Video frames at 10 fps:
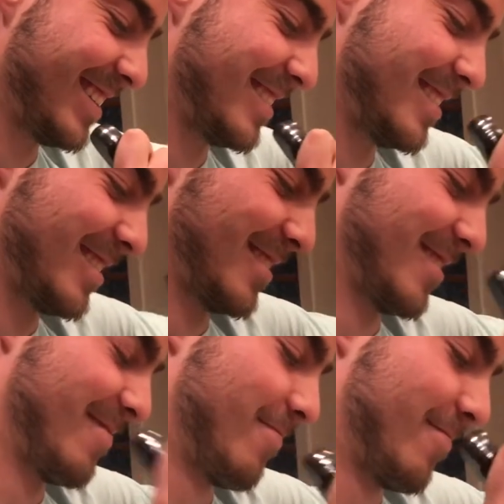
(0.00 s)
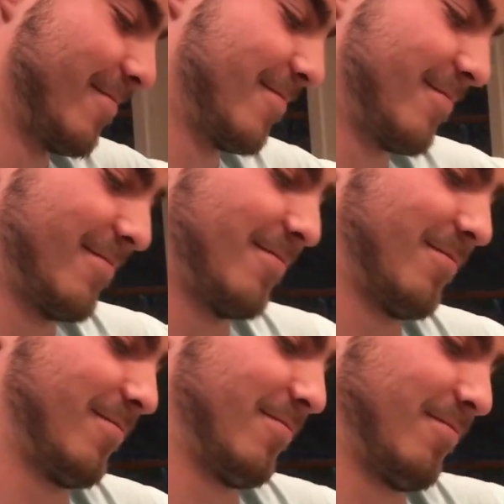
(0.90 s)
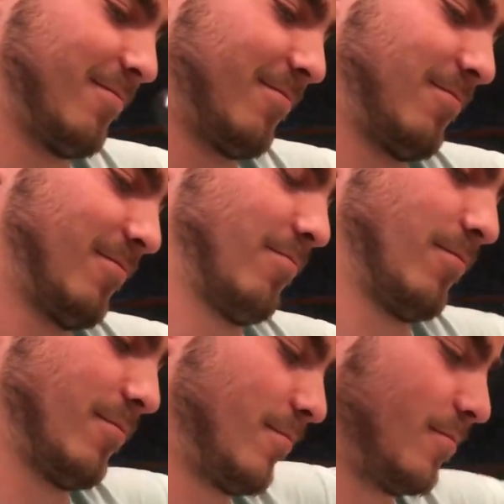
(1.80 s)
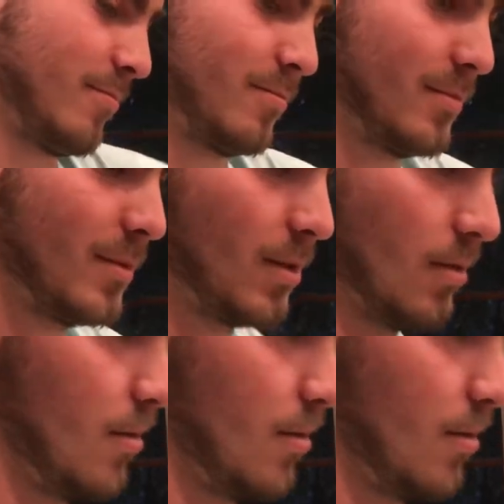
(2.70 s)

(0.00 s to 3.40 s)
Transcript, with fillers: getting into a cabin with a bunch of ice cream in